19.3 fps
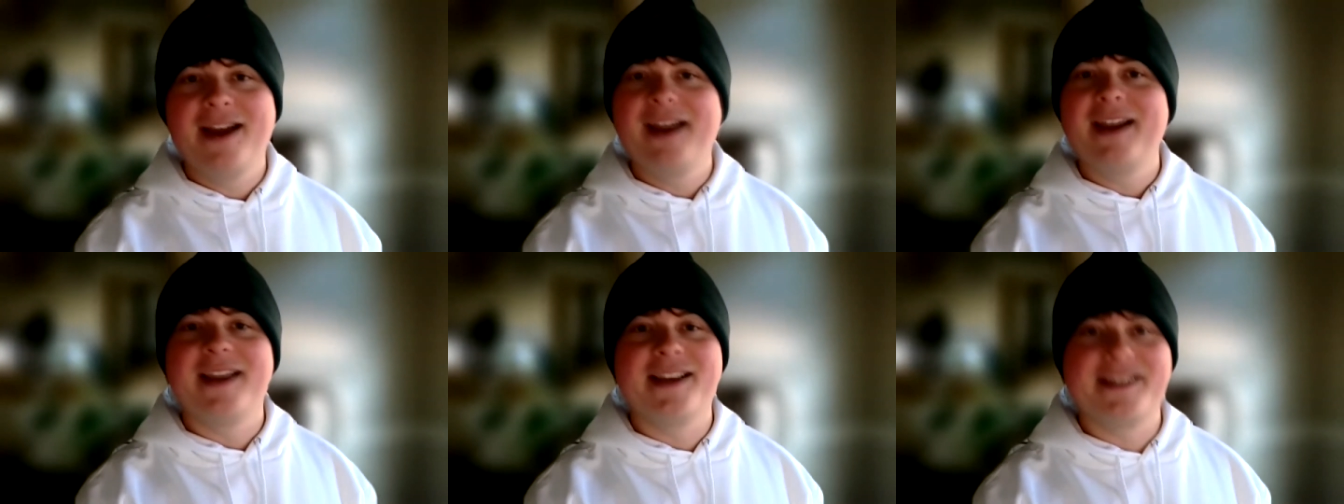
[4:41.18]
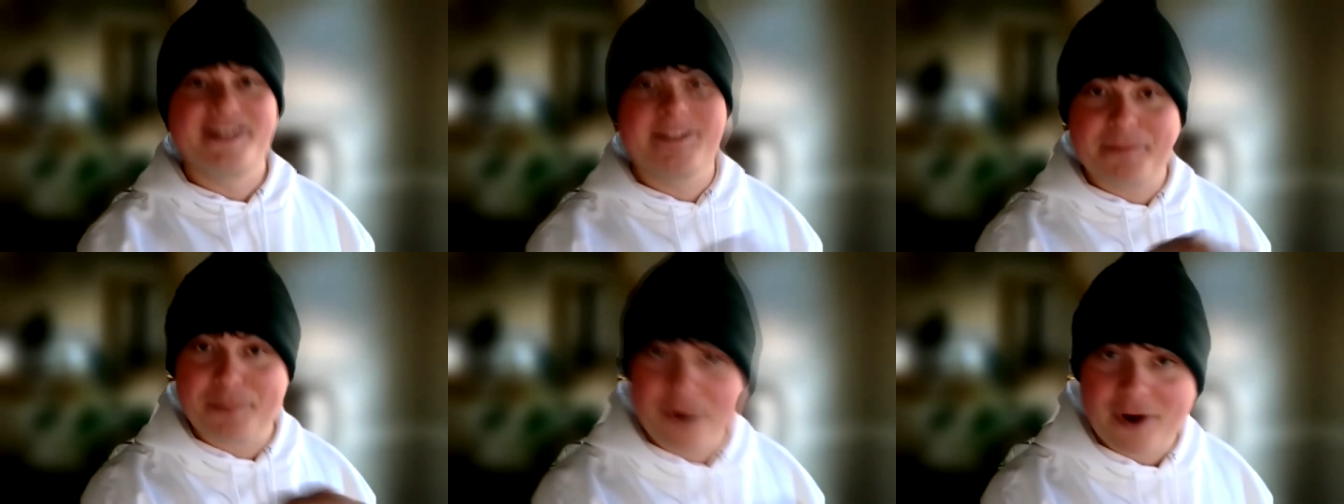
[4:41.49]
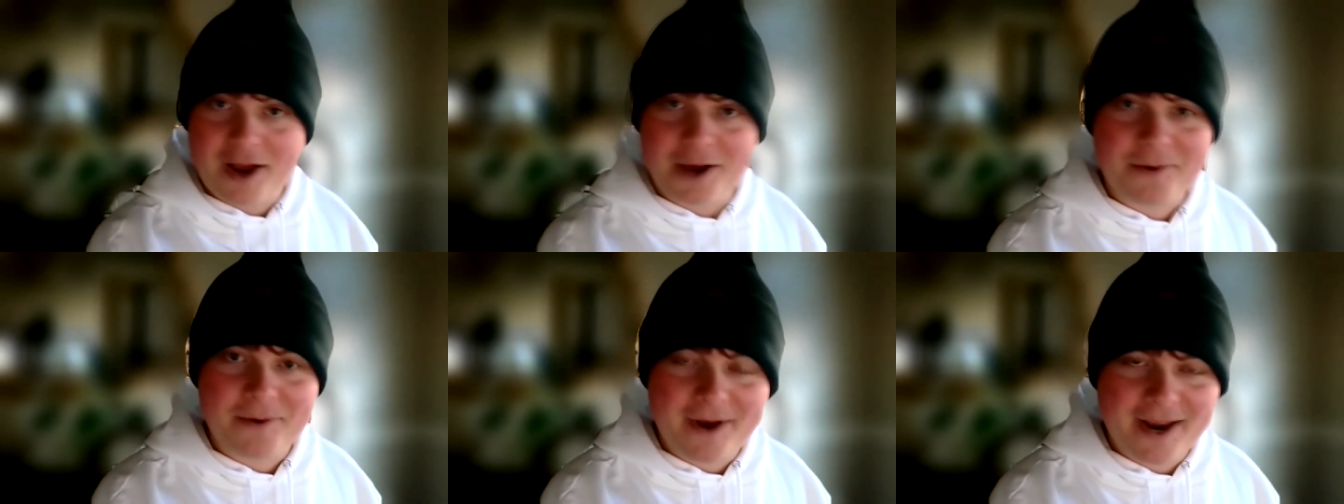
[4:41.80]
is a
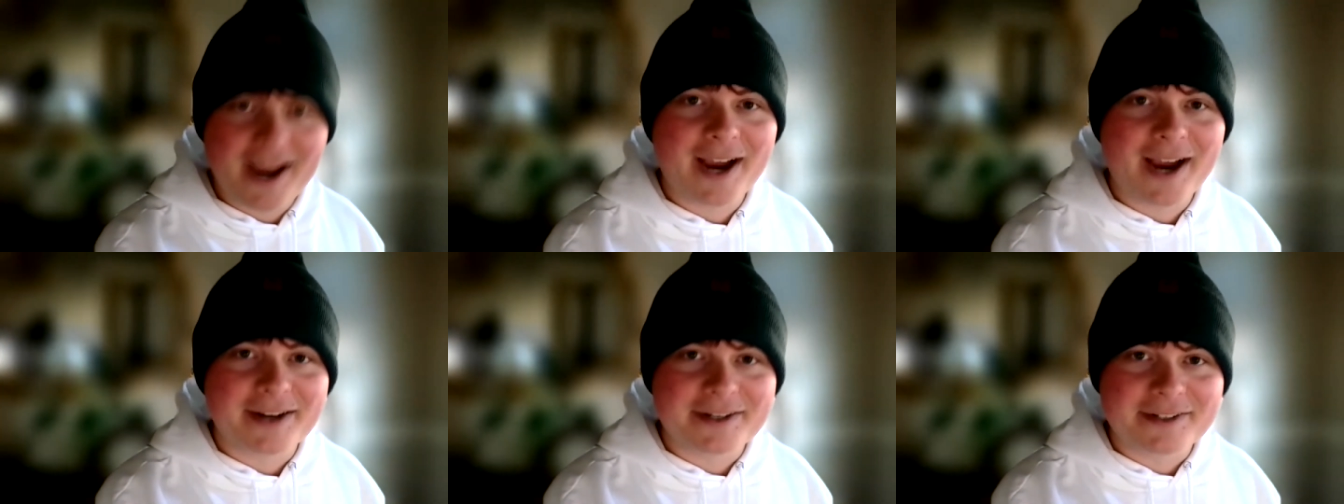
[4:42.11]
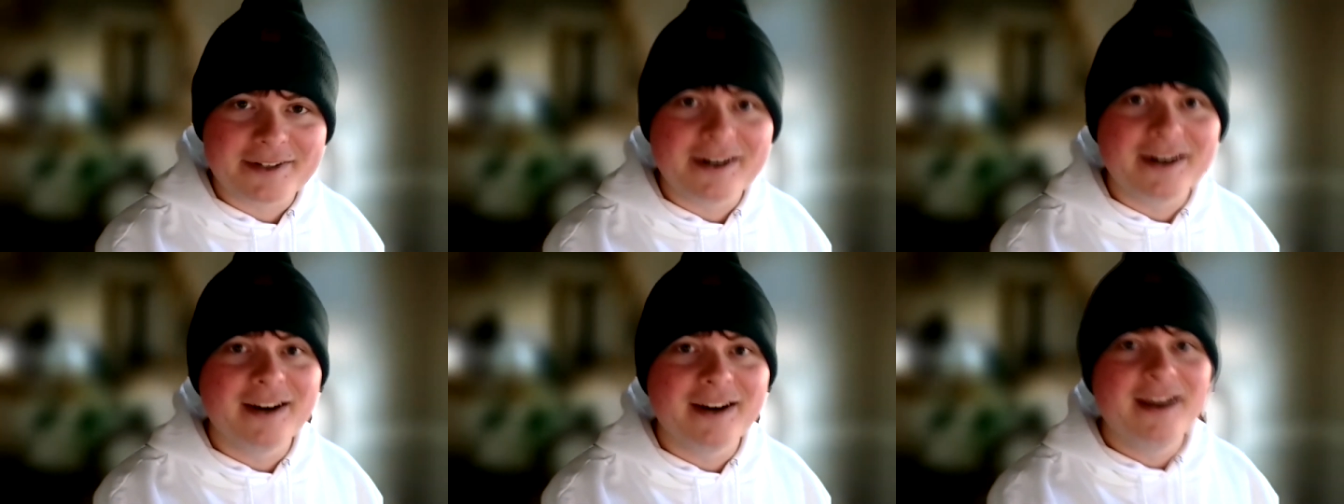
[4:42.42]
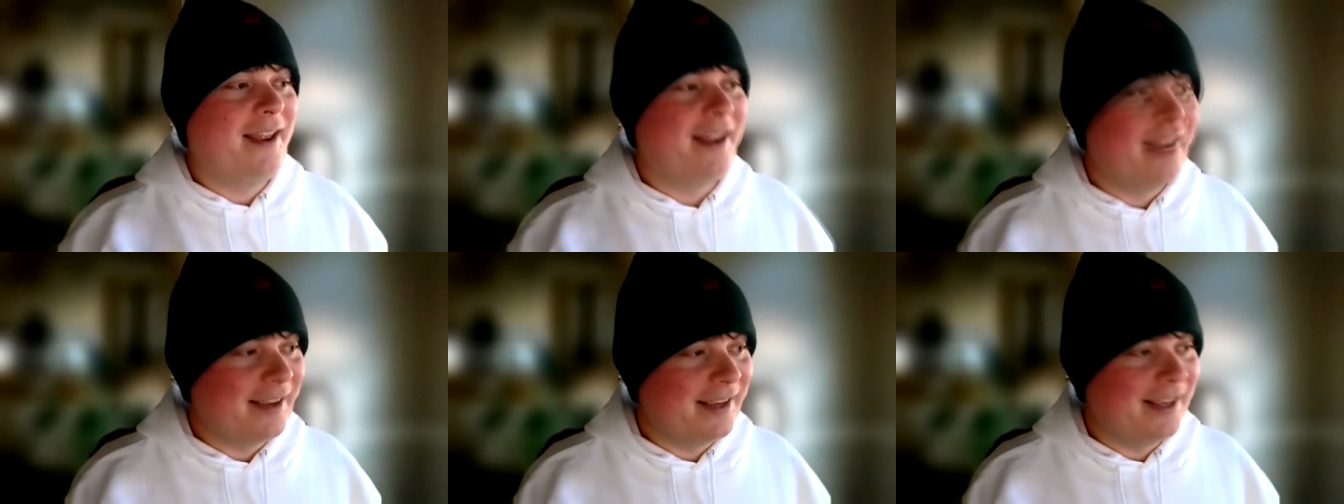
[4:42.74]
Broadway actor.
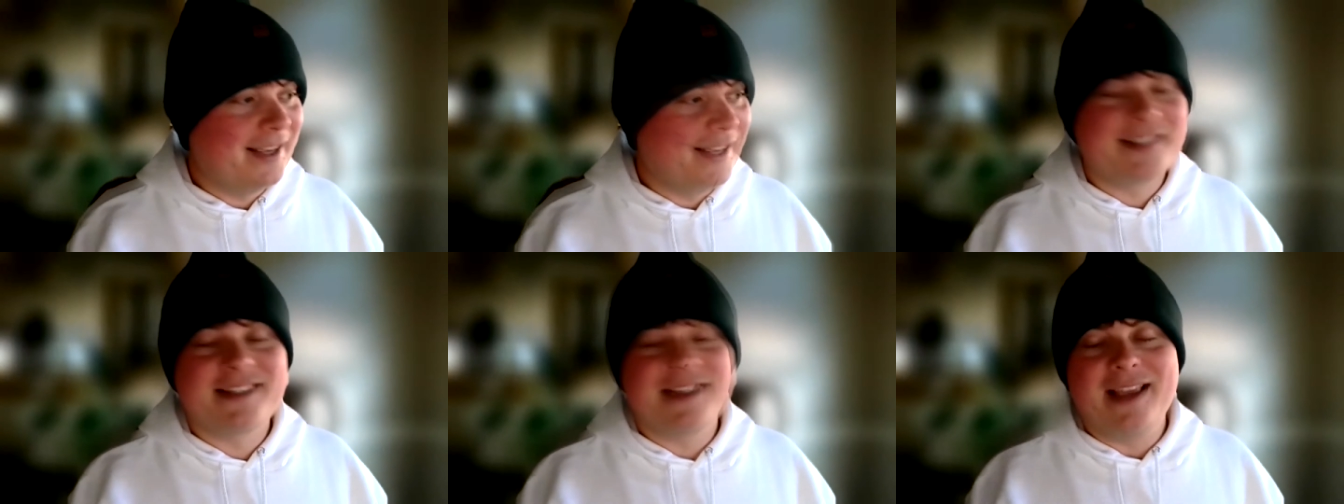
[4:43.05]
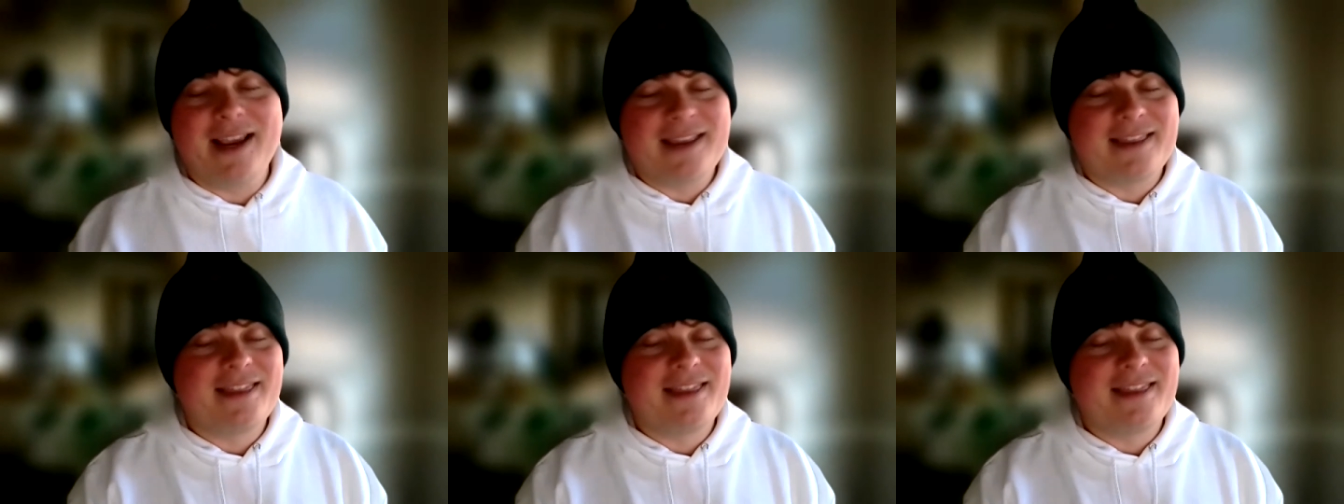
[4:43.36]
It's like